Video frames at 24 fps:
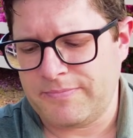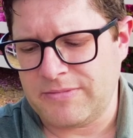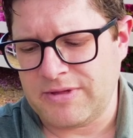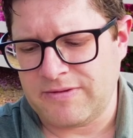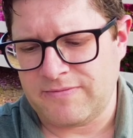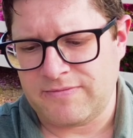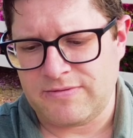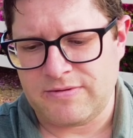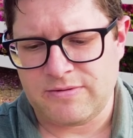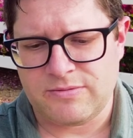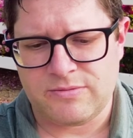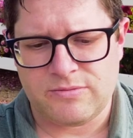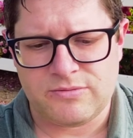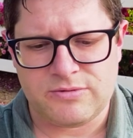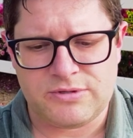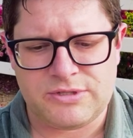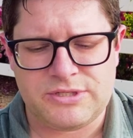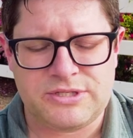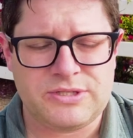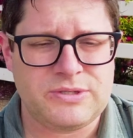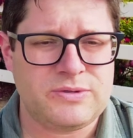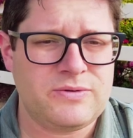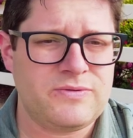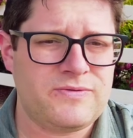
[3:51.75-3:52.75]
if you
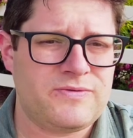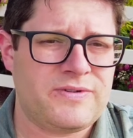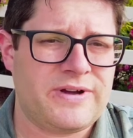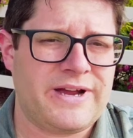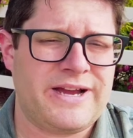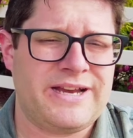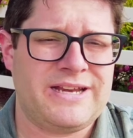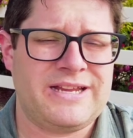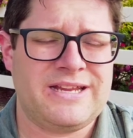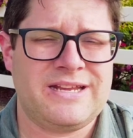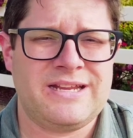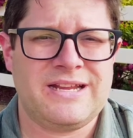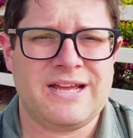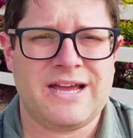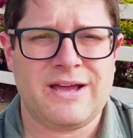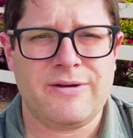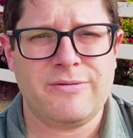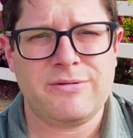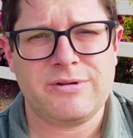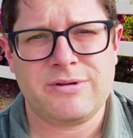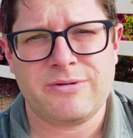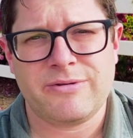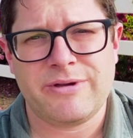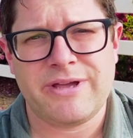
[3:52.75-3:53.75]
do find it, I
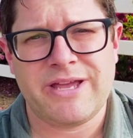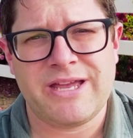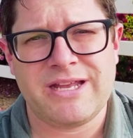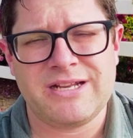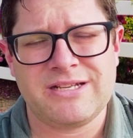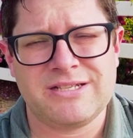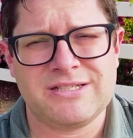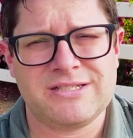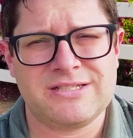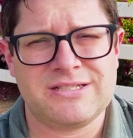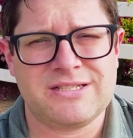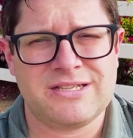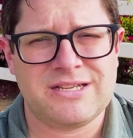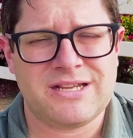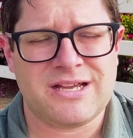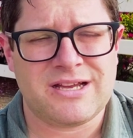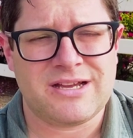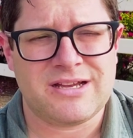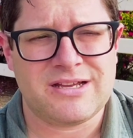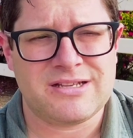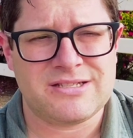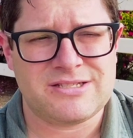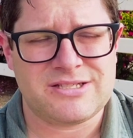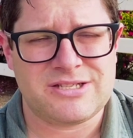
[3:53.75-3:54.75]
would go ahead and
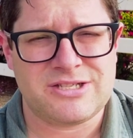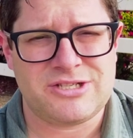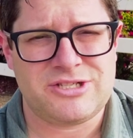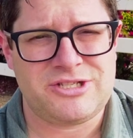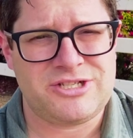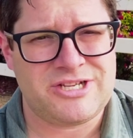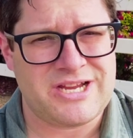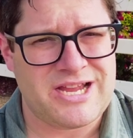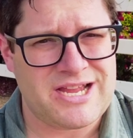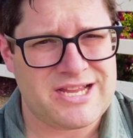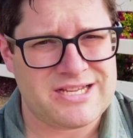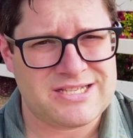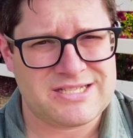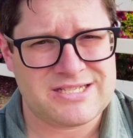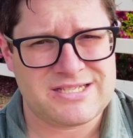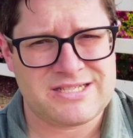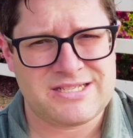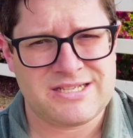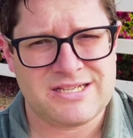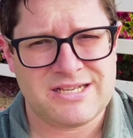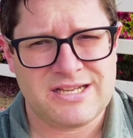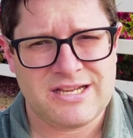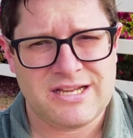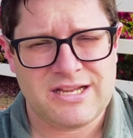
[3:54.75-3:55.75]

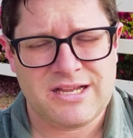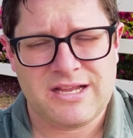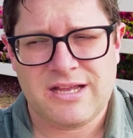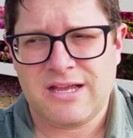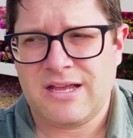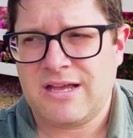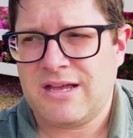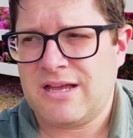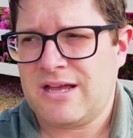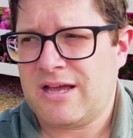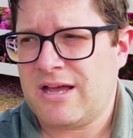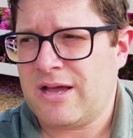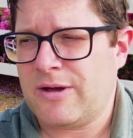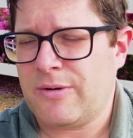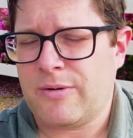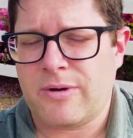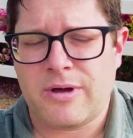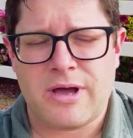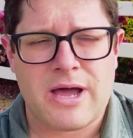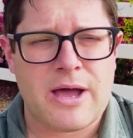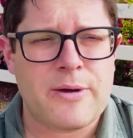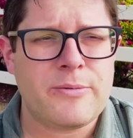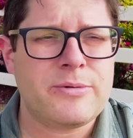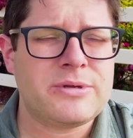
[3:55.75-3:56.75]
suggest
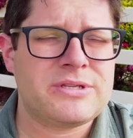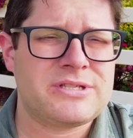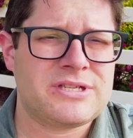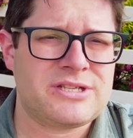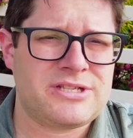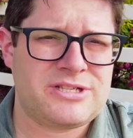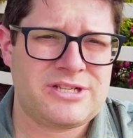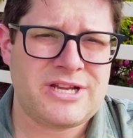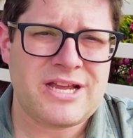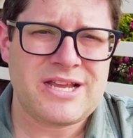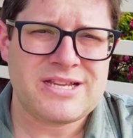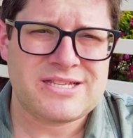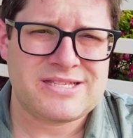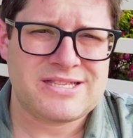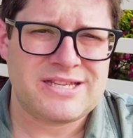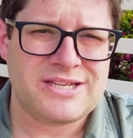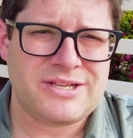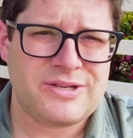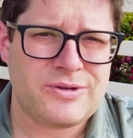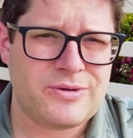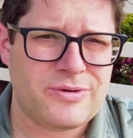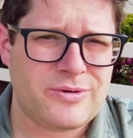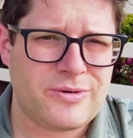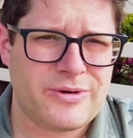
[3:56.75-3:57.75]
that
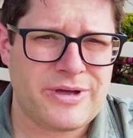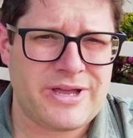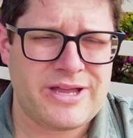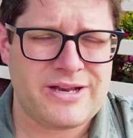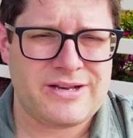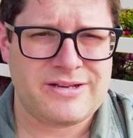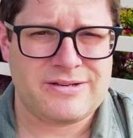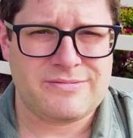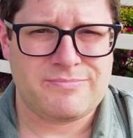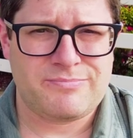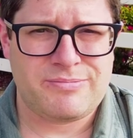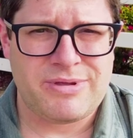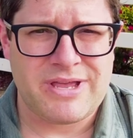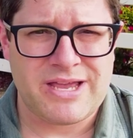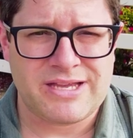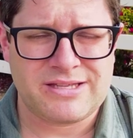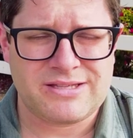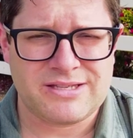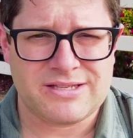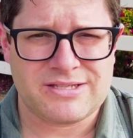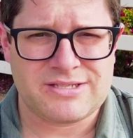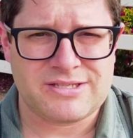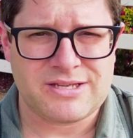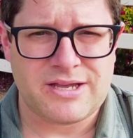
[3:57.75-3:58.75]
you go ahead and pick
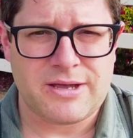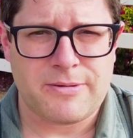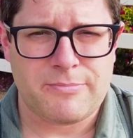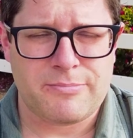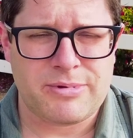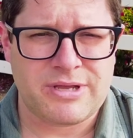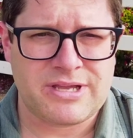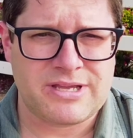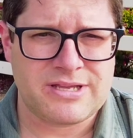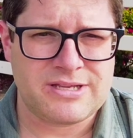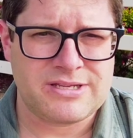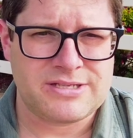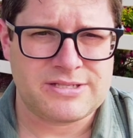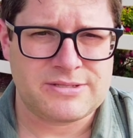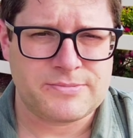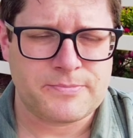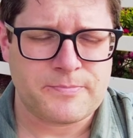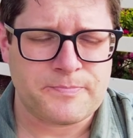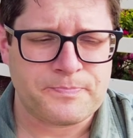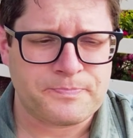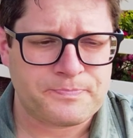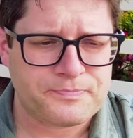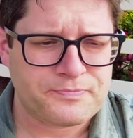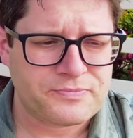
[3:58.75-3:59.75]
this up because
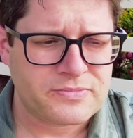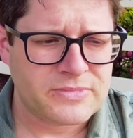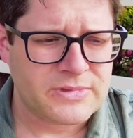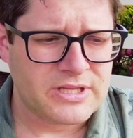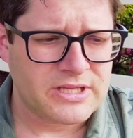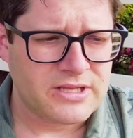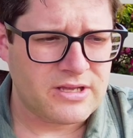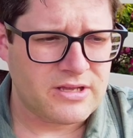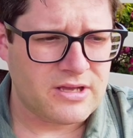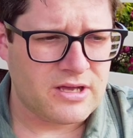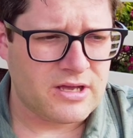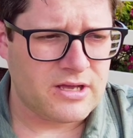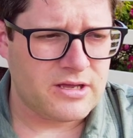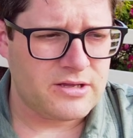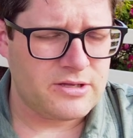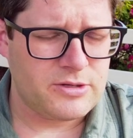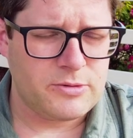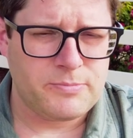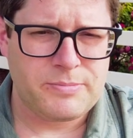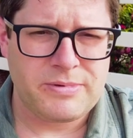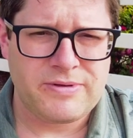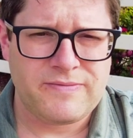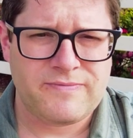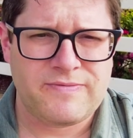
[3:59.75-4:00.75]

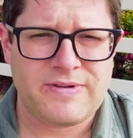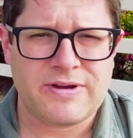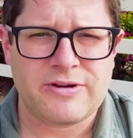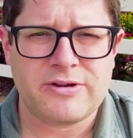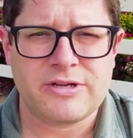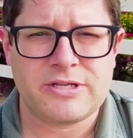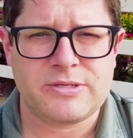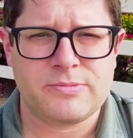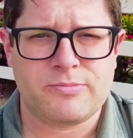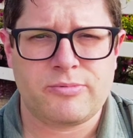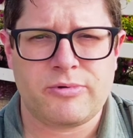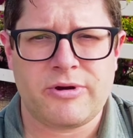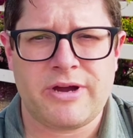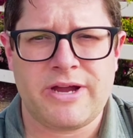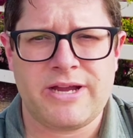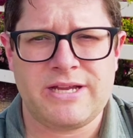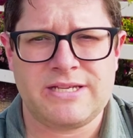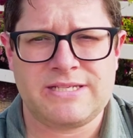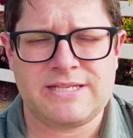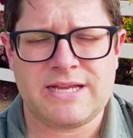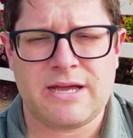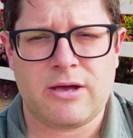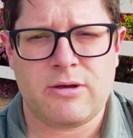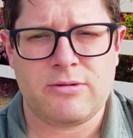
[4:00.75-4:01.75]
you'd be very
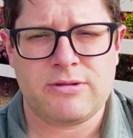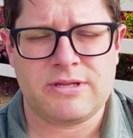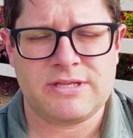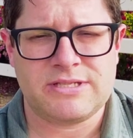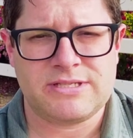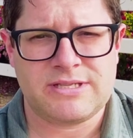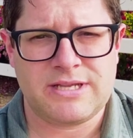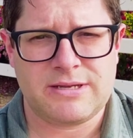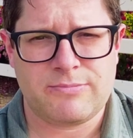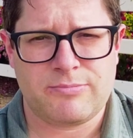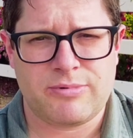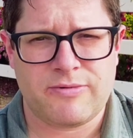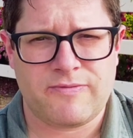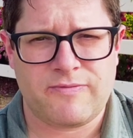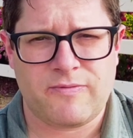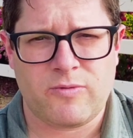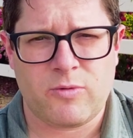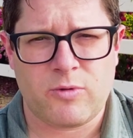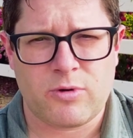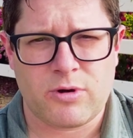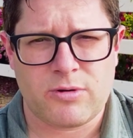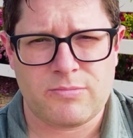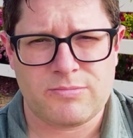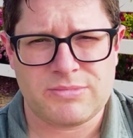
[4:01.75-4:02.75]
surprised how this thing
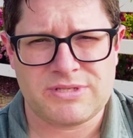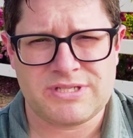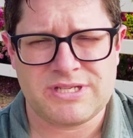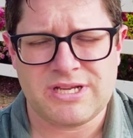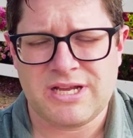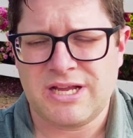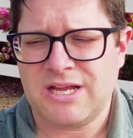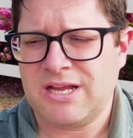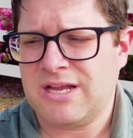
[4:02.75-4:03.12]
performs.